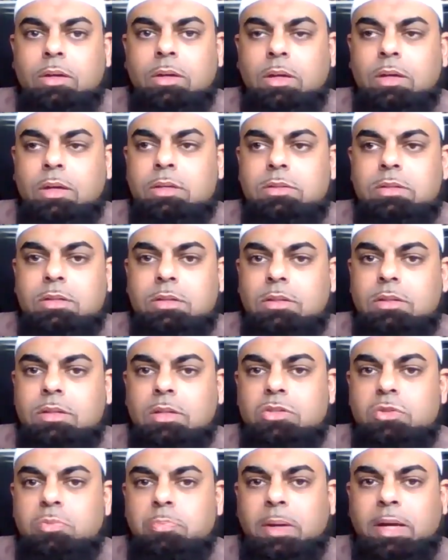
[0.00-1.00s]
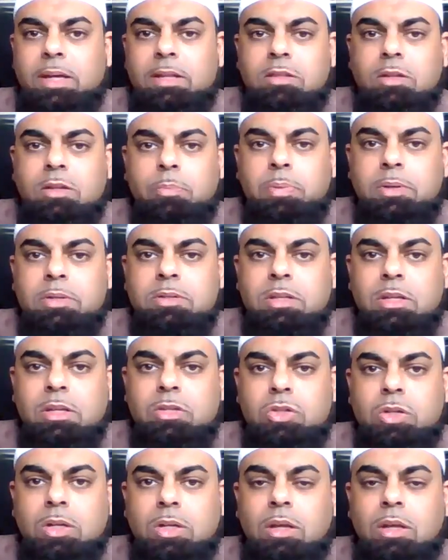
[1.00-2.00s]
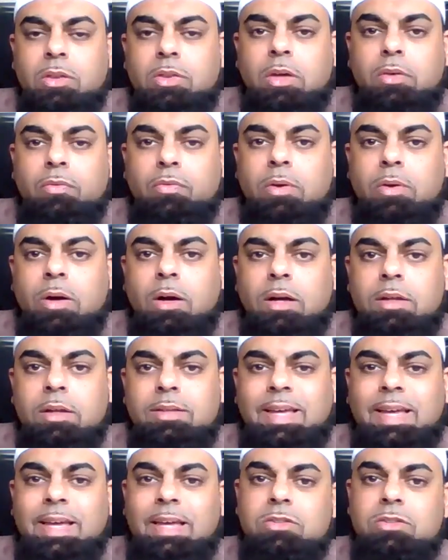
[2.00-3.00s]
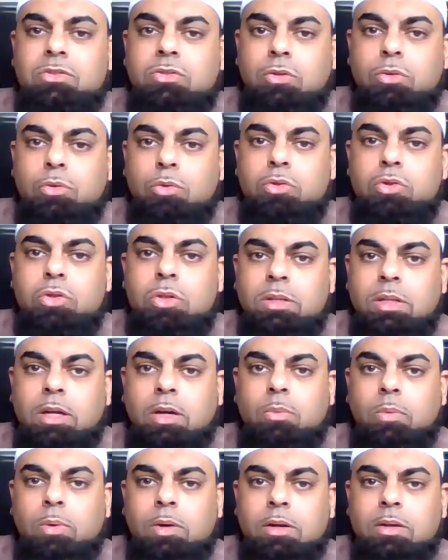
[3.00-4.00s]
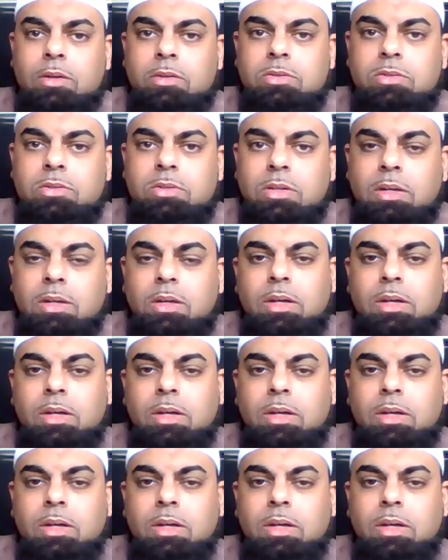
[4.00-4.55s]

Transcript: is despite their position, they've got a solution that works.